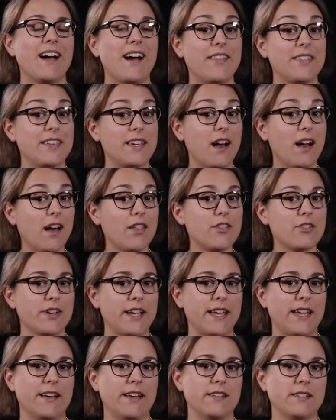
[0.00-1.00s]
On the other
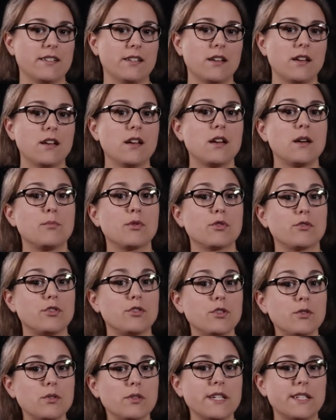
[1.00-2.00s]
hand,
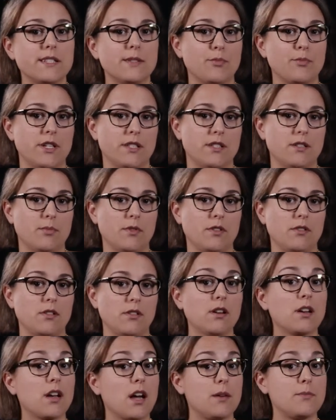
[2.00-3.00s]
Bernoulli's
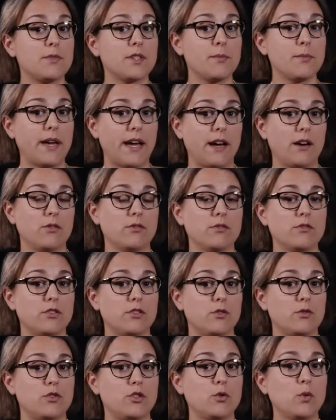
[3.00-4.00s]
principle comes about
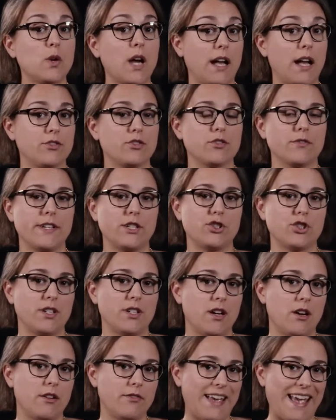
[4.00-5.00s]
due to
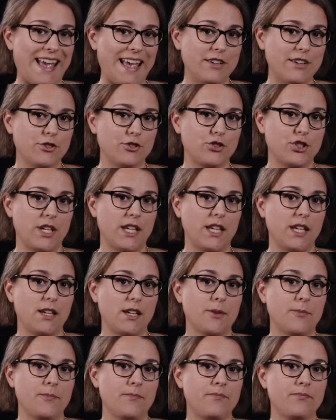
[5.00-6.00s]
conservation of
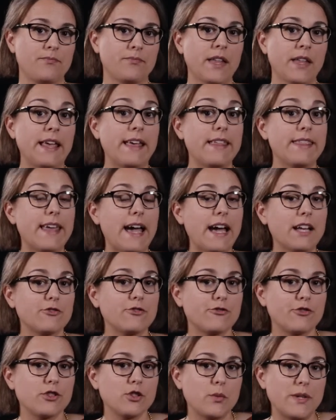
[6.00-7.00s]
energy. That
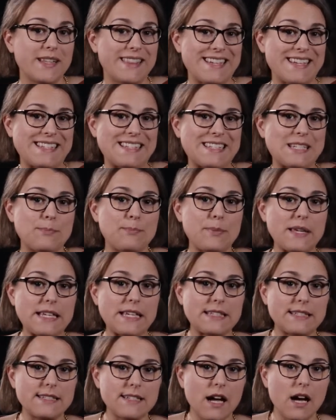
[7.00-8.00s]
fluid that
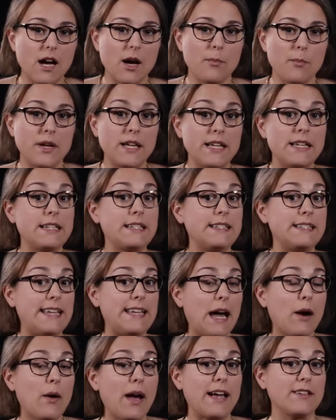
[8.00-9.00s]
speeds up
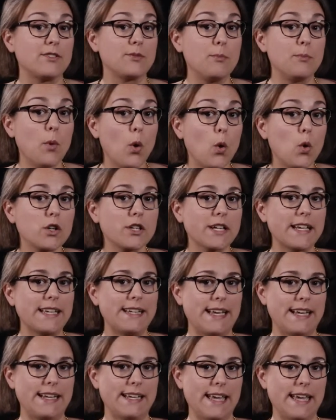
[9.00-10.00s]
now has more
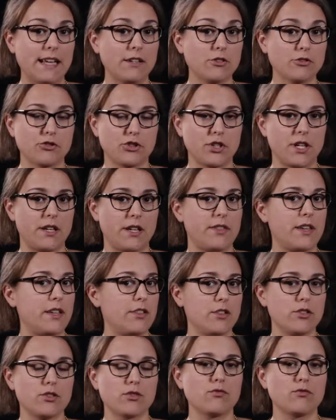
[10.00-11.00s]
kinetic energy
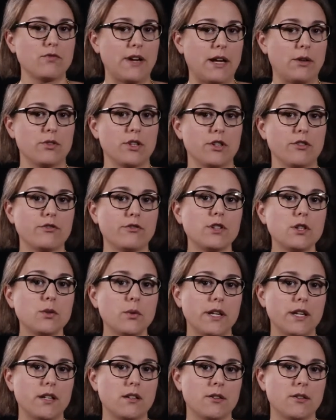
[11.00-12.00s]
than the surrounding
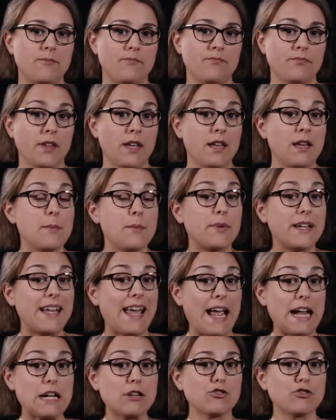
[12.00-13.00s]
fluid. But
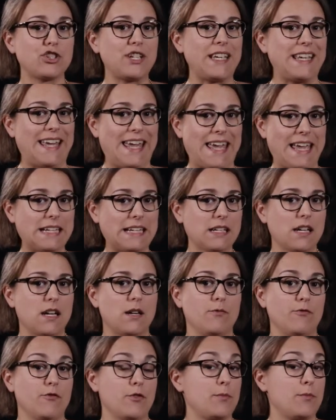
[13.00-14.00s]
energy can't
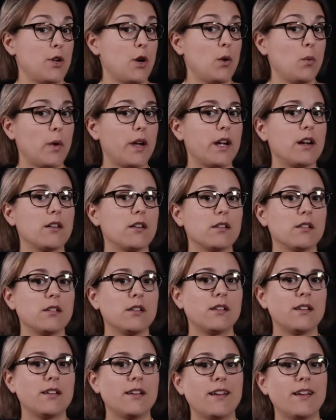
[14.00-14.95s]
come from nowhere.